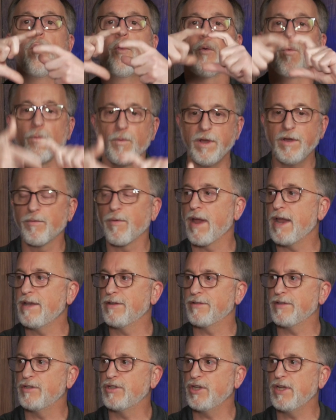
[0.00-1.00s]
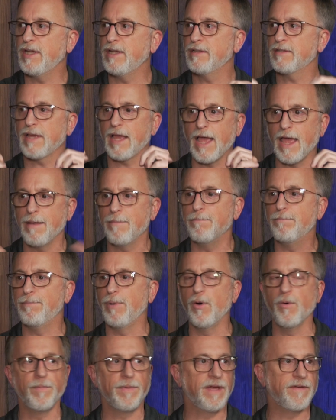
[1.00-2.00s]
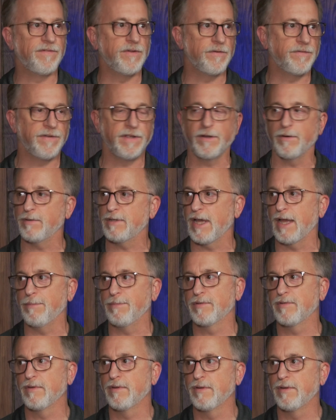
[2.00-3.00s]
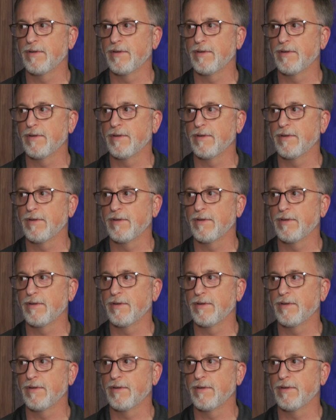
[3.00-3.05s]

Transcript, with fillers: rearrange the genes, and boom, we have new phenotypes.